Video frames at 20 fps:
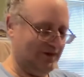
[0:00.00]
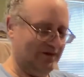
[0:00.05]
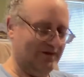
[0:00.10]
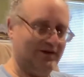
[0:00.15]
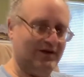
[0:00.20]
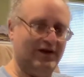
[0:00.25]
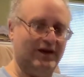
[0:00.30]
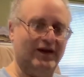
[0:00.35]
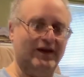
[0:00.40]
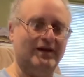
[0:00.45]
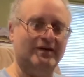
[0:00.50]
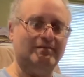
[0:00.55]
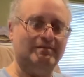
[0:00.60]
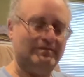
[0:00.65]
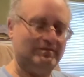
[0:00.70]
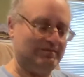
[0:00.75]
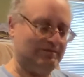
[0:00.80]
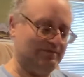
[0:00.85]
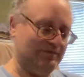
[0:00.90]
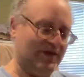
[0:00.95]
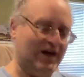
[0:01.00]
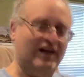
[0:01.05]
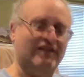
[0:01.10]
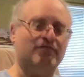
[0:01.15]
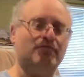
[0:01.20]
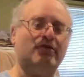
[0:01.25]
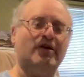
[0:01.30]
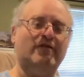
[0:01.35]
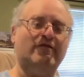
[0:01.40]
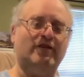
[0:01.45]
Okay,
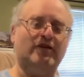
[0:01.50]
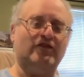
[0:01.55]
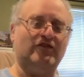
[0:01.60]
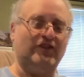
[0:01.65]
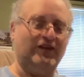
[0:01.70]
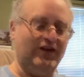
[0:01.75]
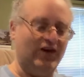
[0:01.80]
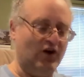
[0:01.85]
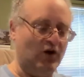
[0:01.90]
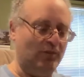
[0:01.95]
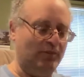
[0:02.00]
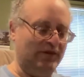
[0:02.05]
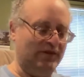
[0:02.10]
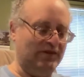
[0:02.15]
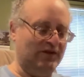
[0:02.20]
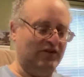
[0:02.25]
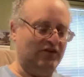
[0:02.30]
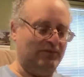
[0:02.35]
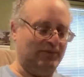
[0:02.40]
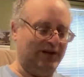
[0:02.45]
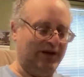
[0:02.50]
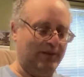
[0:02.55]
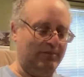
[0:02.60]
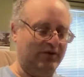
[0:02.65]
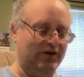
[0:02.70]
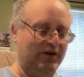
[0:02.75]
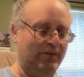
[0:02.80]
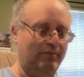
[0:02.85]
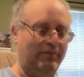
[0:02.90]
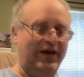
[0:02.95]
I've previously opened this, but I
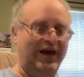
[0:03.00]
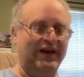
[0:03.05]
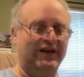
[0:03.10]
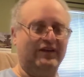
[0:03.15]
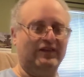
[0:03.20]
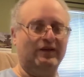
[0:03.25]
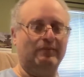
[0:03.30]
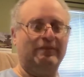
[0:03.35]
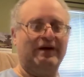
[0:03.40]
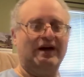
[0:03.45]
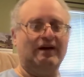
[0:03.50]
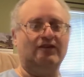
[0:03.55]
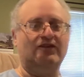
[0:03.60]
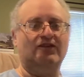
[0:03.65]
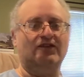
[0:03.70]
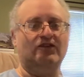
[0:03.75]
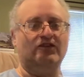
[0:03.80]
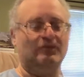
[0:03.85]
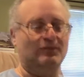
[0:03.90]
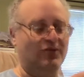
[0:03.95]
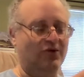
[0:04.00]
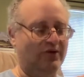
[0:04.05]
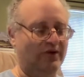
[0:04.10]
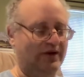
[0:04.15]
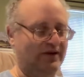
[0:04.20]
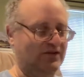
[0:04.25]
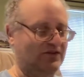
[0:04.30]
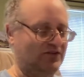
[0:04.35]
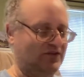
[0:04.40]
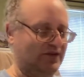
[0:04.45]
put it back in the box this
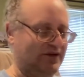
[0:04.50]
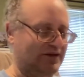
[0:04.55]
morning so I